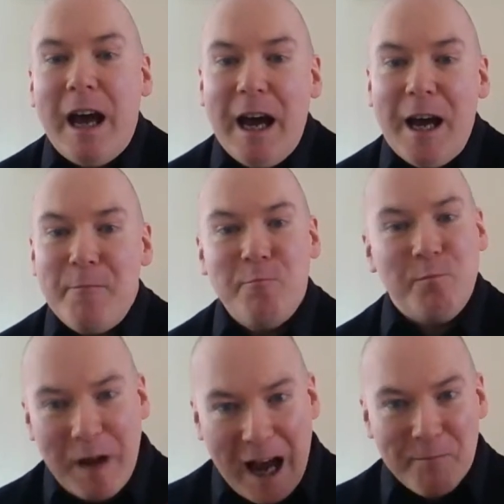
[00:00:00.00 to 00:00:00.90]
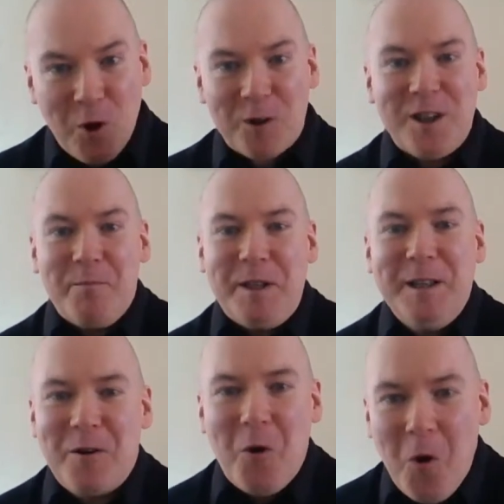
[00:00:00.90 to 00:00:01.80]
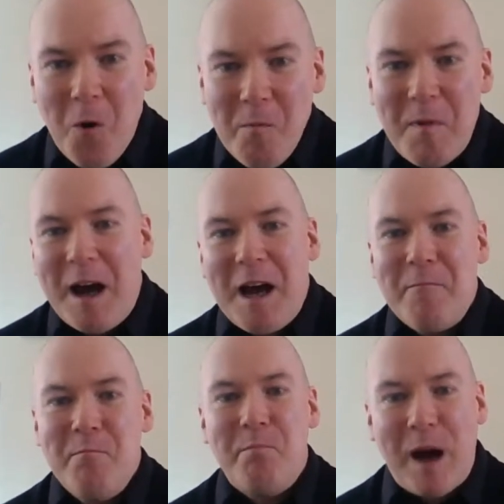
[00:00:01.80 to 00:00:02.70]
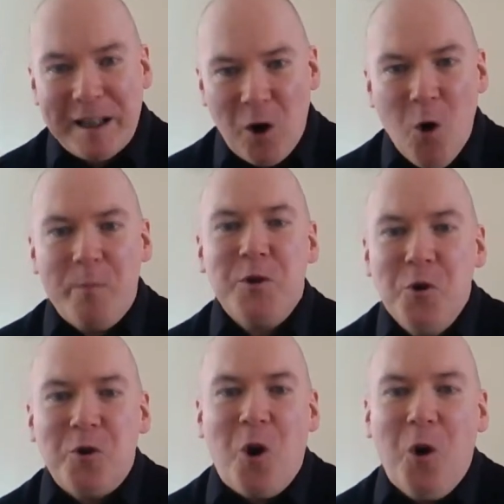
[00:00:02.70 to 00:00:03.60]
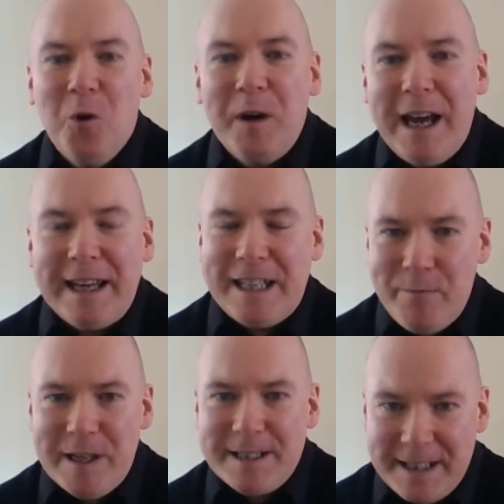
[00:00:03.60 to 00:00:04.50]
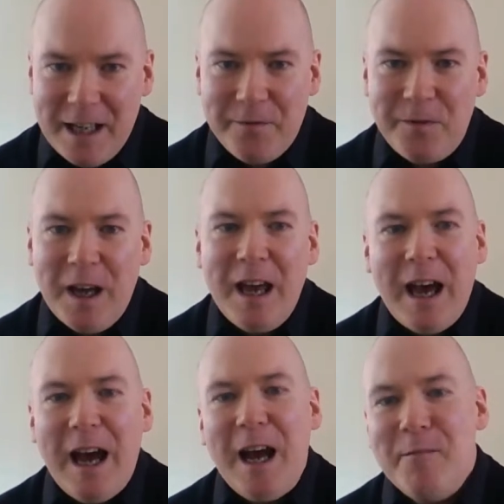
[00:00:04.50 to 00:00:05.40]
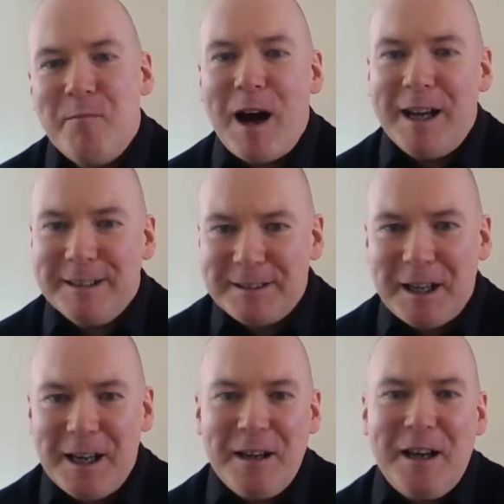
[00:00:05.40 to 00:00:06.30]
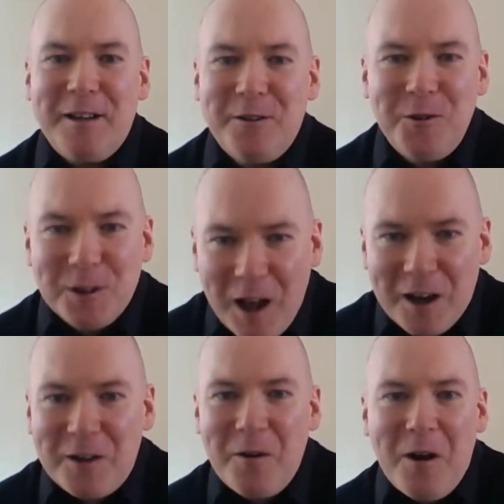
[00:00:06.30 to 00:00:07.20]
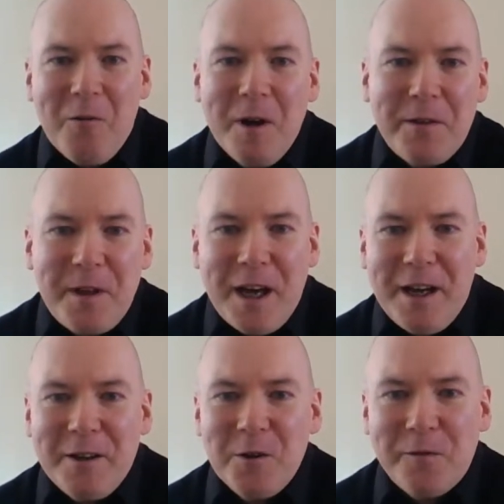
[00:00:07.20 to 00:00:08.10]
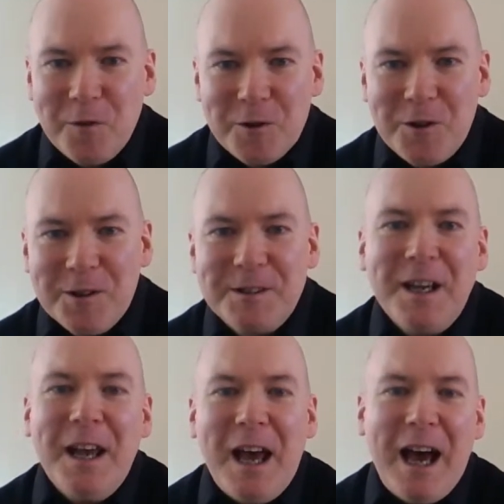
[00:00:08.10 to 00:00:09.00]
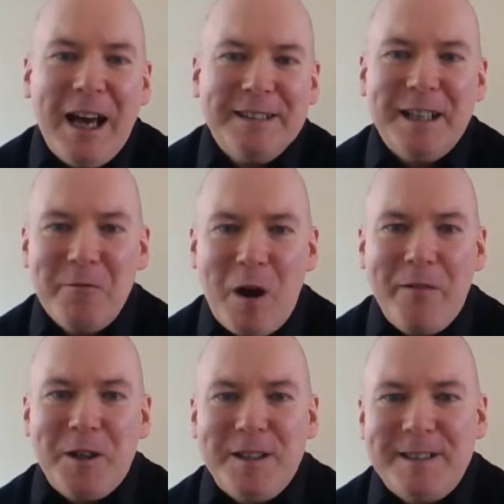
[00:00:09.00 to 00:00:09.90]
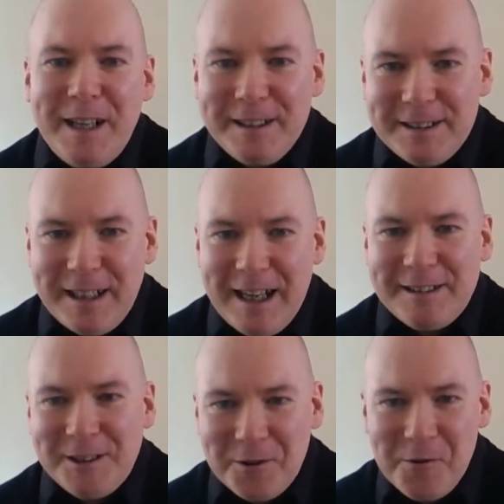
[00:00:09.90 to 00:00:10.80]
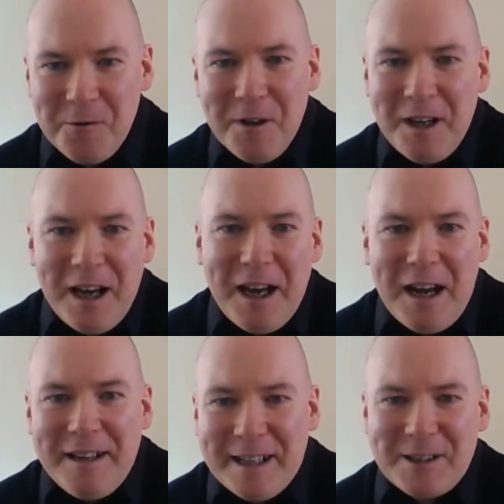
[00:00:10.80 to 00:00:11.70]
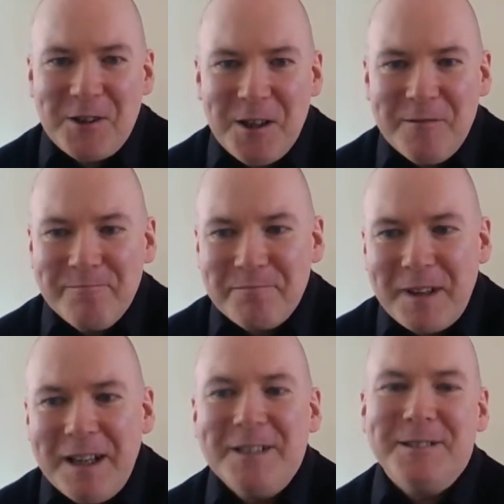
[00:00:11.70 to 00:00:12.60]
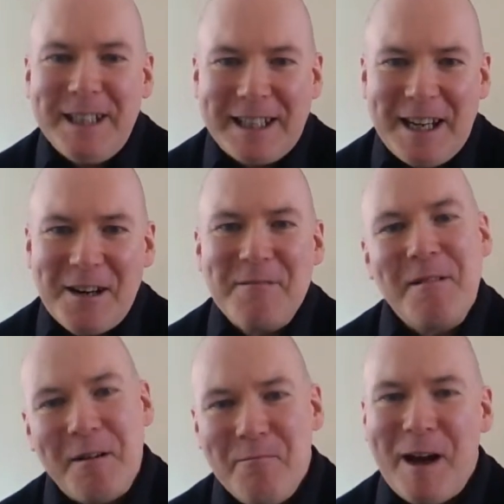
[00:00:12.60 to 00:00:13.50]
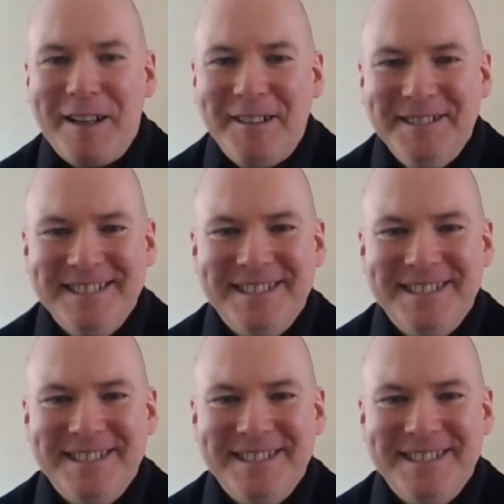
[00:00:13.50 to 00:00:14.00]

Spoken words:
I'm locked up here at home, and I hope you're all keeping safe, and good luck with your futures and whatever you decide to do next year. So take care. Bye now.